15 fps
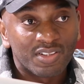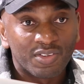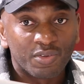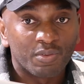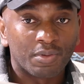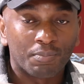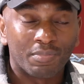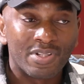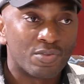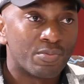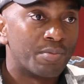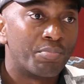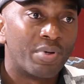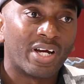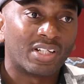the place will
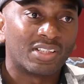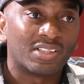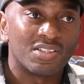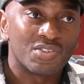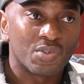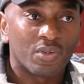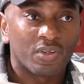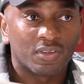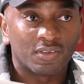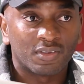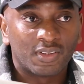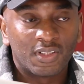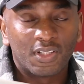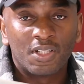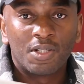be packed and so on.
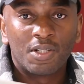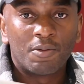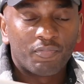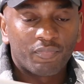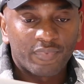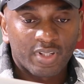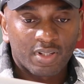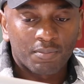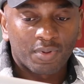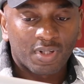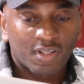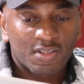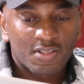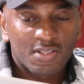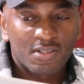Yeah.
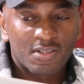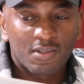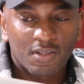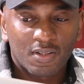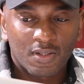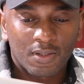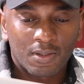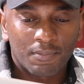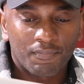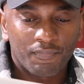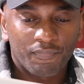But I